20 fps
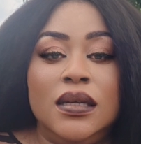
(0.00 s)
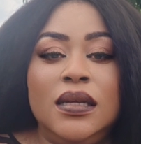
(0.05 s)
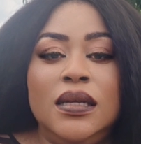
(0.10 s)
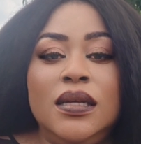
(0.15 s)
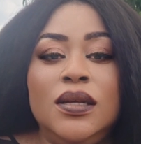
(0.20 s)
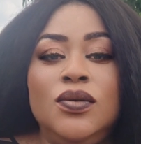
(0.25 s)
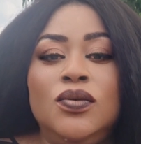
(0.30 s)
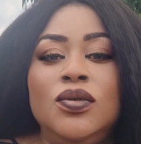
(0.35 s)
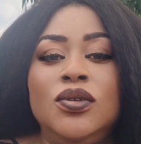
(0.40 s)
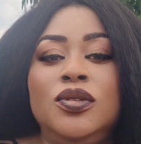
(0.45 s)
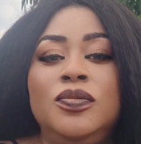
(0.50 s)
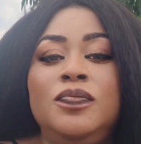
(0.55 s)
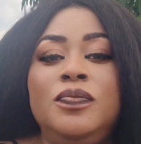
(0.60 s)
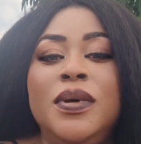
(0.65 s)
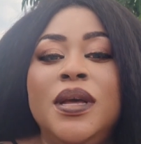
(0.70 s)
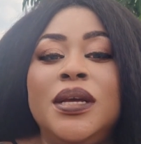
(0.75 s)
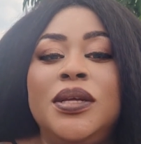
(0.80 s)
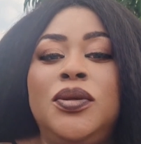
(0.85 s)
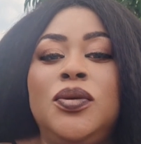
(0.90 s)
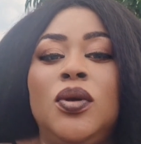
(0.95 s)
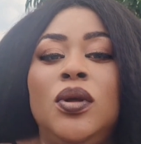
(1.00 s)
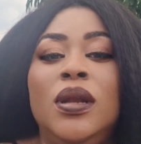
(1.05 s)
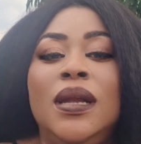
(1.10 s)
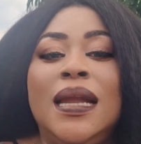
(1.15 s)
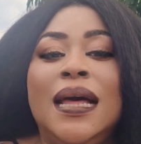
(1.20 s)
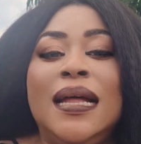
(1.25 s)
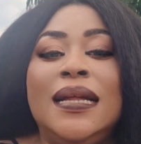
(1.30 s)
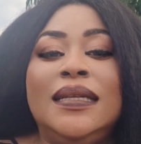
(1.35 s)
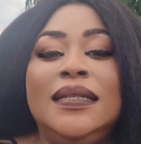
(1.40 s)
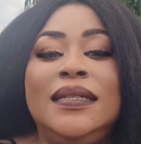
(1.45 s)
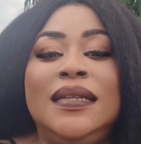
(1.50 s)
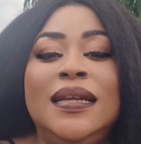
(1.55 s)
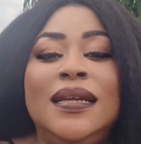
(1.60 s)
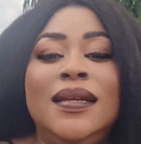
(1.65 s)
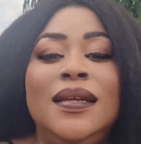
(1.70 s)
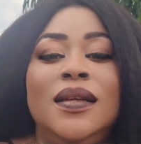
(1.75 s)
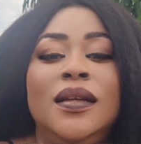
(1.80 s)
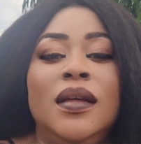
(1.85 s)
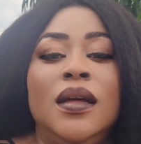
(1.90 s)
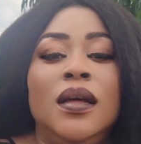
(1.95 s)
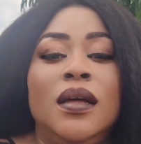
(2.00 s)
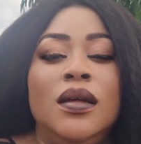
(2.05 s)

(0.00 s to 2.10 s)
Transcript: E good make your land dey